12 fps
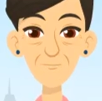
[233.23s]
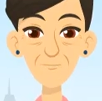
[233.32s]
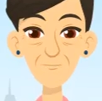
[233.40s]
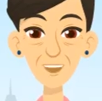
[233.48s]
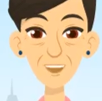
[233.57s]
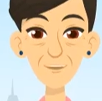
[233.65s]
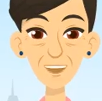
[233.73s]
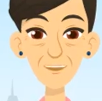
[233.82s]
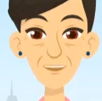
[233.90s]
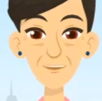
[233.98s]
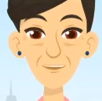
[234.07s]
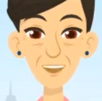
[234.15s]
must be
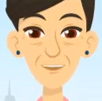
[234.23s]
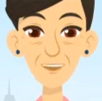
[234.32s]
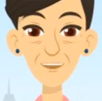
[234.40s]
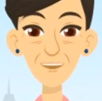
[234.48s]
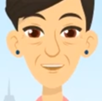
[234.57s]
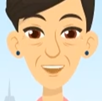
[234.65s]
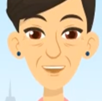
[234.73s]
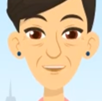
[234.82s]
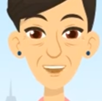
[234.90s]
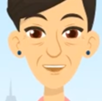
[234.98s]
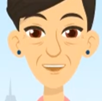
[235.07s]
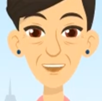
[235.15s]
natural-born
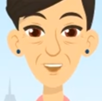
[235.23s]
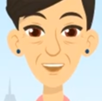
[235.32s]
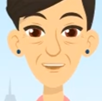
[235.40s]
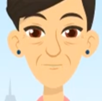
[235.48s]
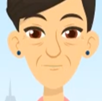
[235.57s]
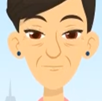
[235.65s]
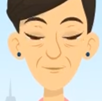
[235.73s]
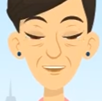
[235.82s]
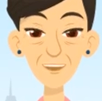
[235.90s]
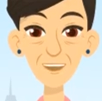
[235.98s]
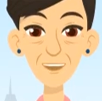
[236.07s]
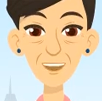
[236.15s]
citizens, and
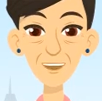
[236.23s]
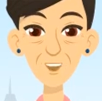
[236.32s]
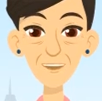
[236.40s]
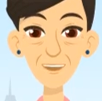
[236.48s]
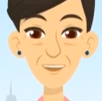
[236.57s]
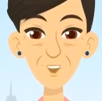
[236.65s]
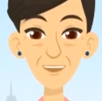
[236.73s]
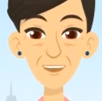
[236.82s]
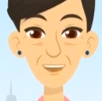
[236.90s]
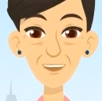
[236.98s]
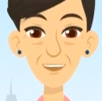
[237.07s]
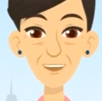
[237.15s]
must have lived in the
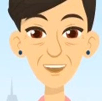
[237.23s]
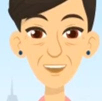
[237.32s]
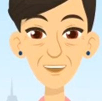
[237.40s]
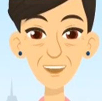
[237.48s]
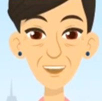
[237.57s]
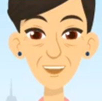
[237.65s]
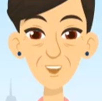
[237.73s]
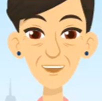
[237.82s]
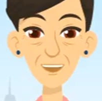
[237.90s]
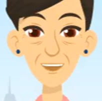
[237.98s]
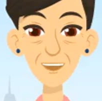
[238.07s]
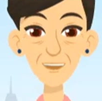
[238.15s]
United States for
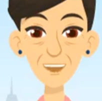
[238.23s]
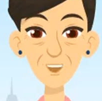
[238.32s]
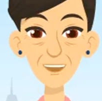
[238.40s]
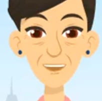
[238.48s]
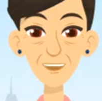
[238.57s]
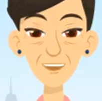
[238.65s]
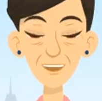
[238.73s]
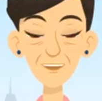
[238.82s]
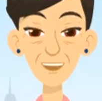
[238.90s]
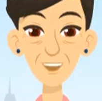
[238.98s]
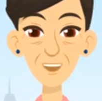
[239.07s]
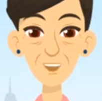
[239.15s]
at least 14 years
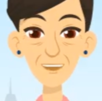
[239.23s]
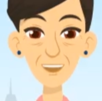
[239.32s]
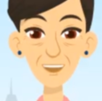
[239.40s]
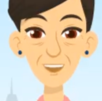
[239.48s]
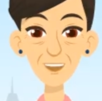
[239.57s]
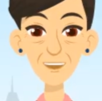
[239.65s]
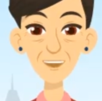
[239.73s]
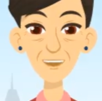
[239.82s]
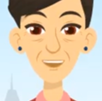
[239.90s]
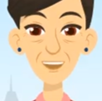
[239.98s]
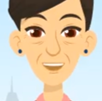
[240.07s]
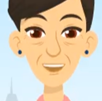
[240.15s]
before becoming
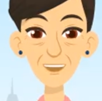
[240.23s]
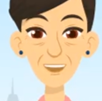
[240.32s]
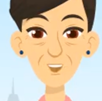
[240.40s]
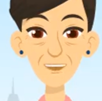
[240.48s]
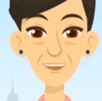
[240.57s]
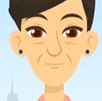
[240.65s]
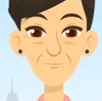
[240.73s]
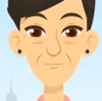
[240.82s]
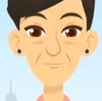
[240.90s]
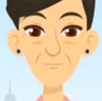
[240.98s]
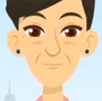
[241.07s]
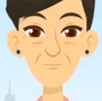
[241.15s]
president.
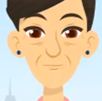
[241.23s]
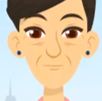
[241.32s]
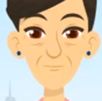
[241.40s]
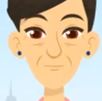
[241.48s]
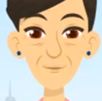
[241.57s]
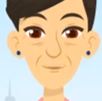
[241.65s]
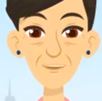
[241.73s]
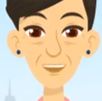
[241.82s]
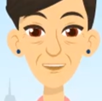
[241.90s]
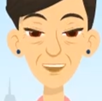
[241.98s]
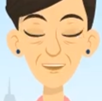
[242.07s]
Writing in